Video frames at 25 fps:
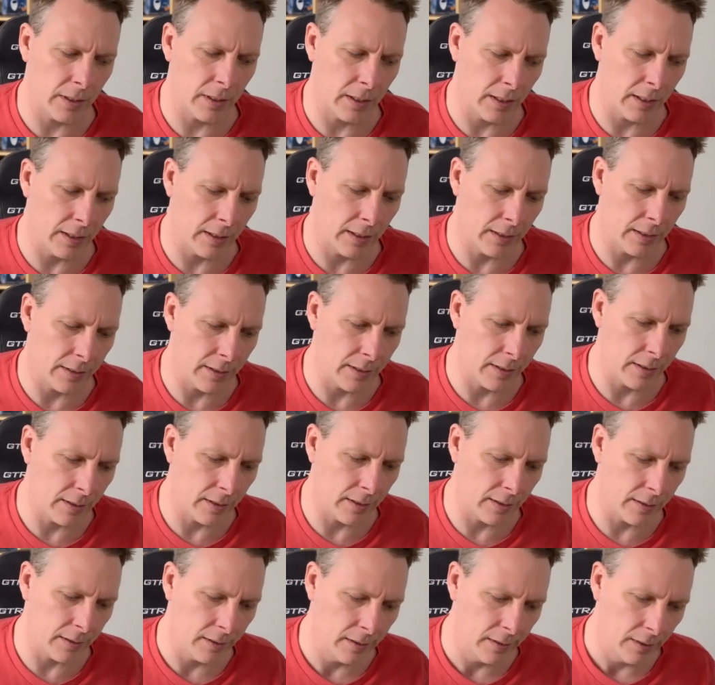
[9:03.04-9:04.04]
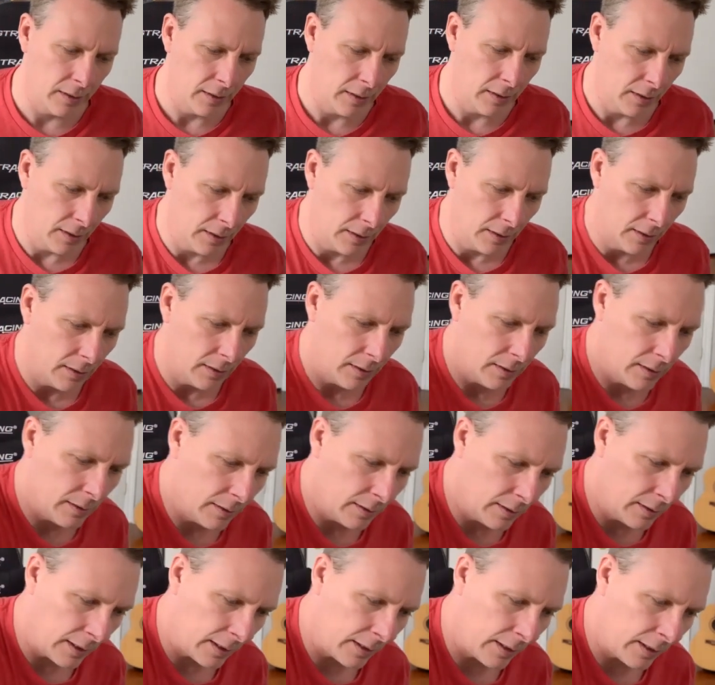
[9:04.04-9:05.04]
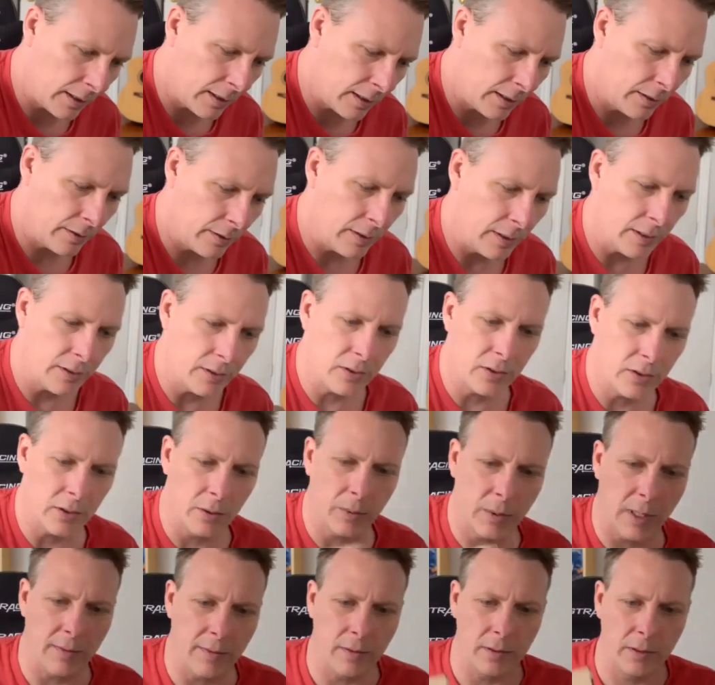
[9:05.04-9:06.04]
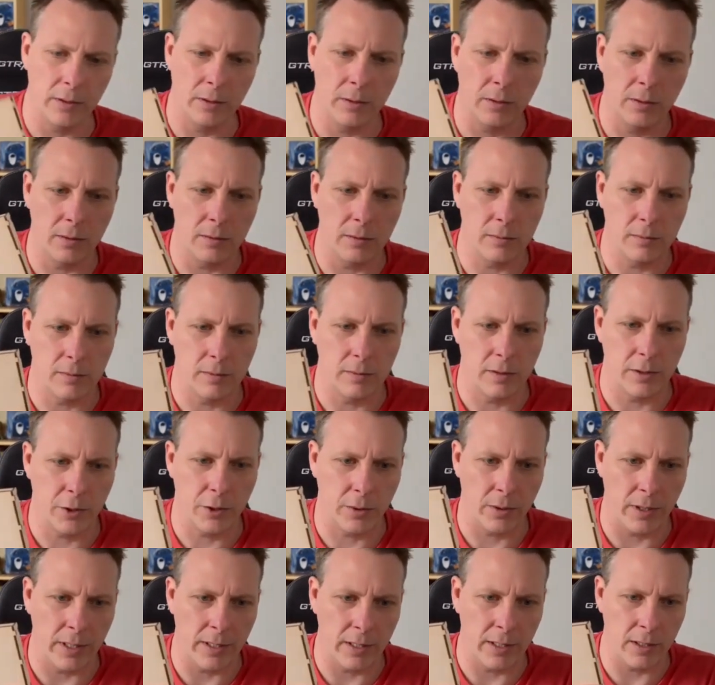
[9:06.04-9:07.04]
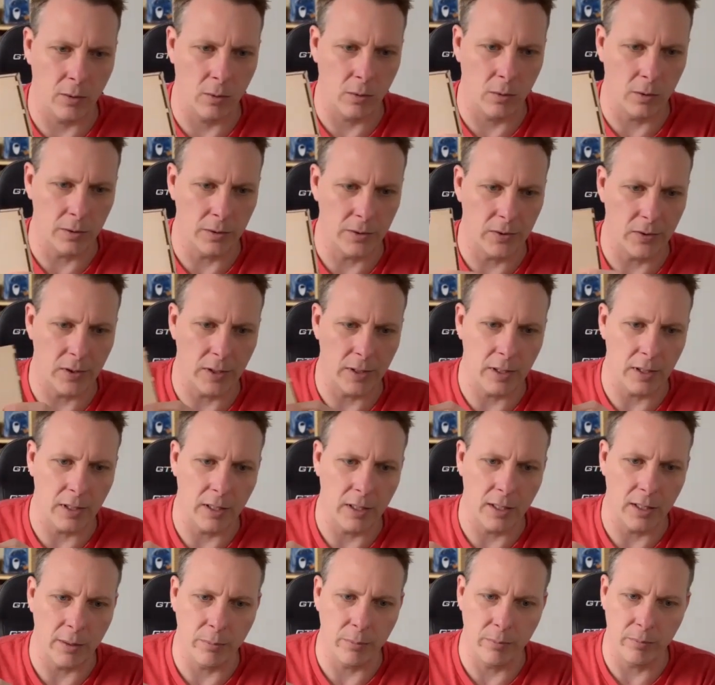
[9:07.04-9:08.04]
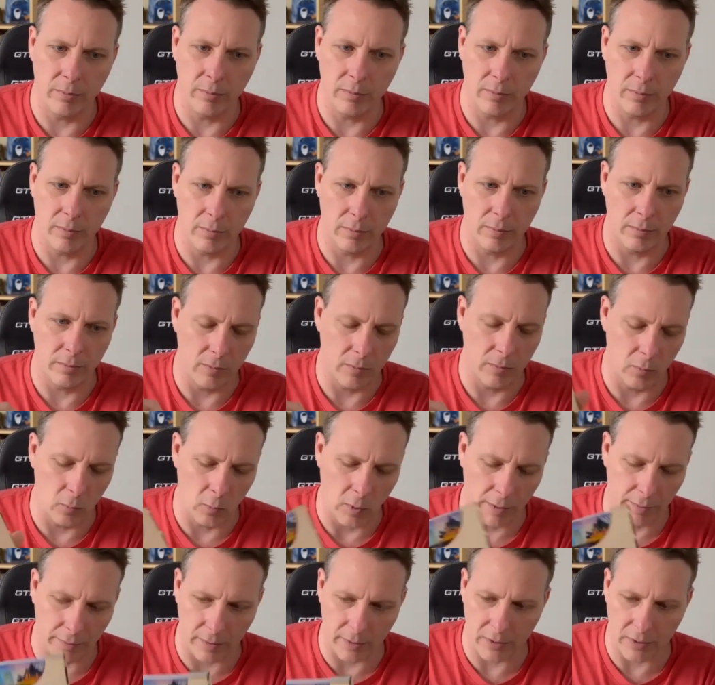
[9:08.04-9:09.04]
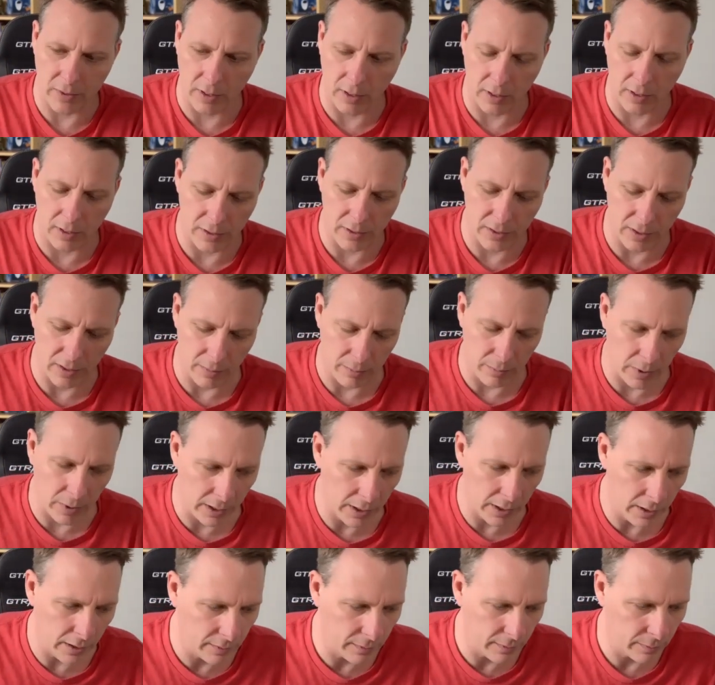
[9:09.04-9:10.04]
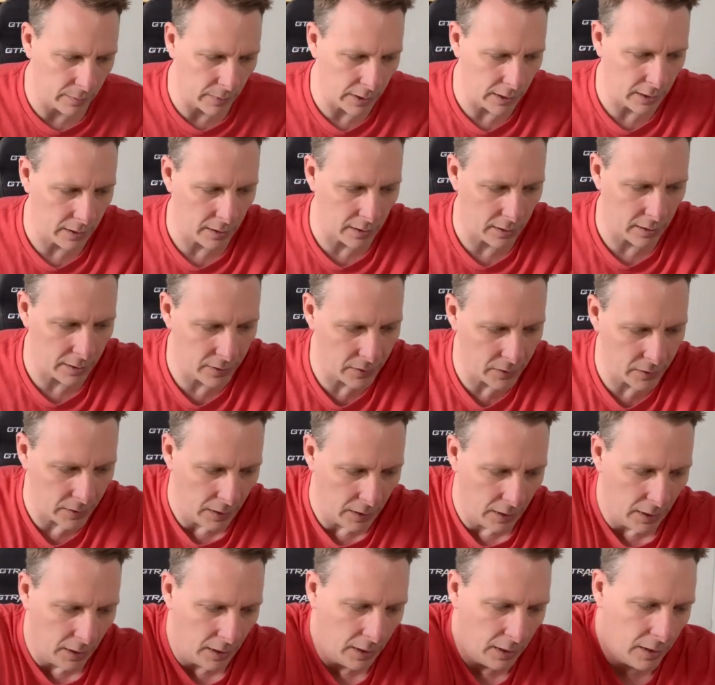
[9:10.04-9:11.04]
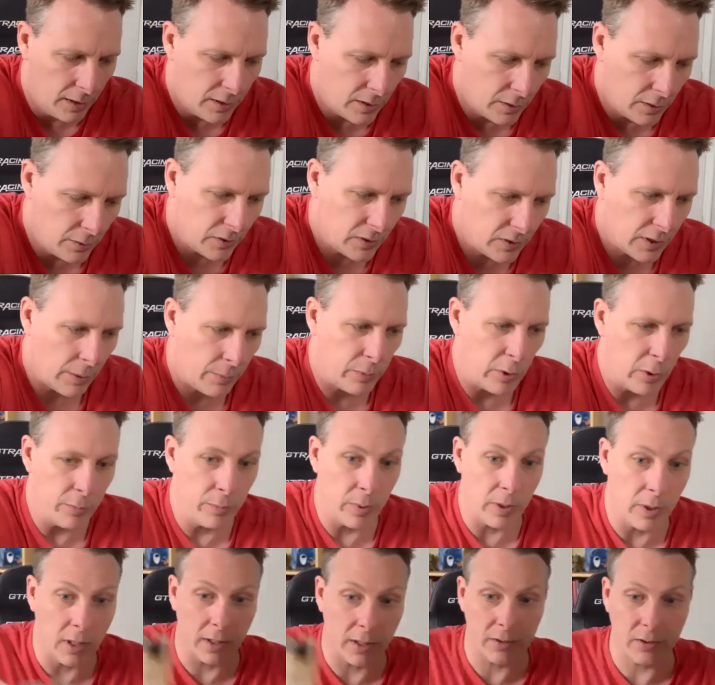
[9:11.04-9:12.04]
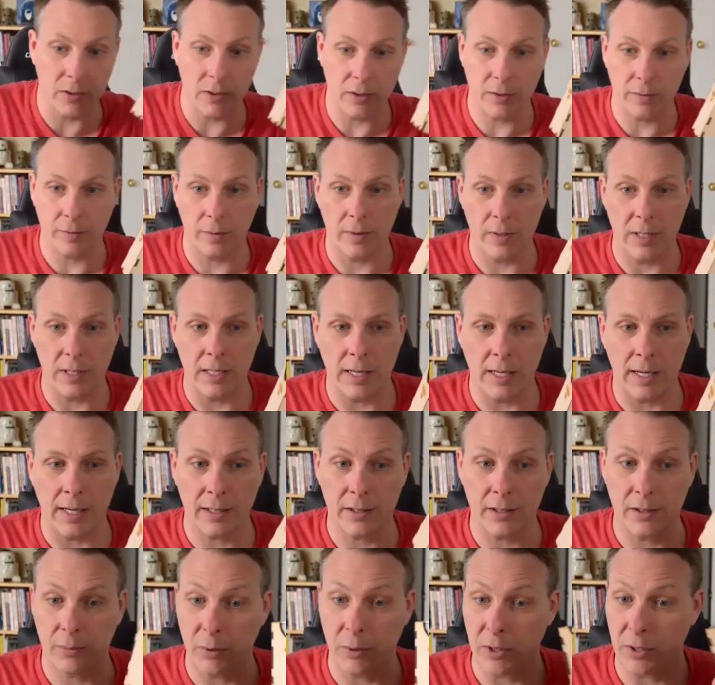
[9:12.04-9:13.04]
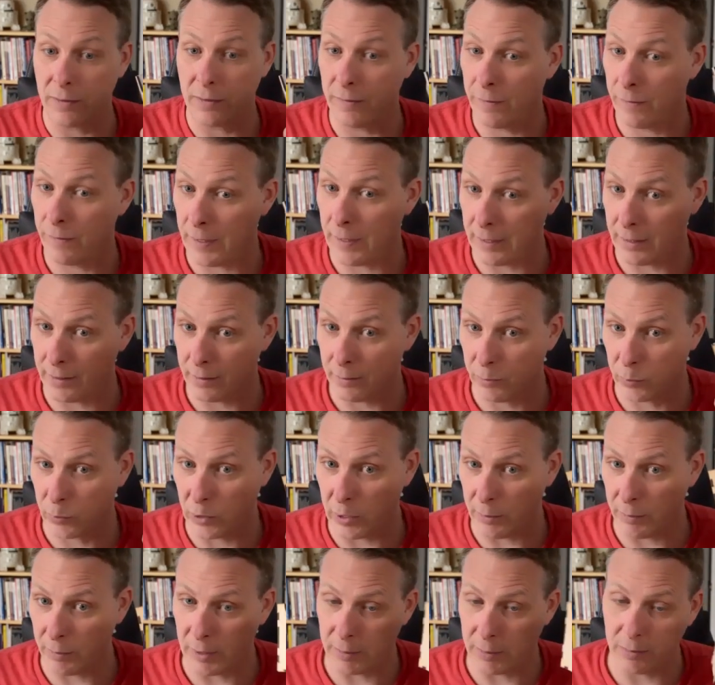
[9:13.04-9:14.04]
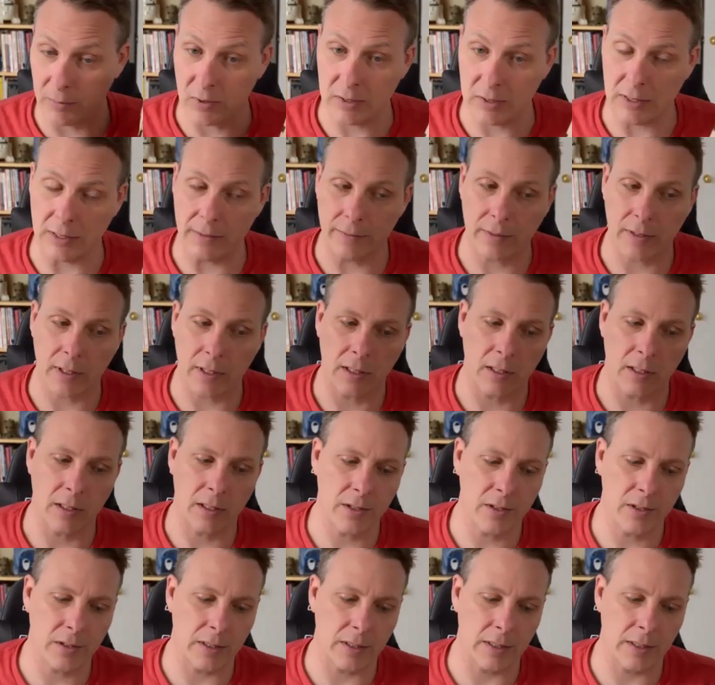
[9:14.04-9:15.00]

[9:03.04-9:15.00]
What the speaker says: and that kind of thing. So we have a little tray that holds the reference cards and buddy cards. 2 separate boxes for the decks, which fit premium sleeve cards.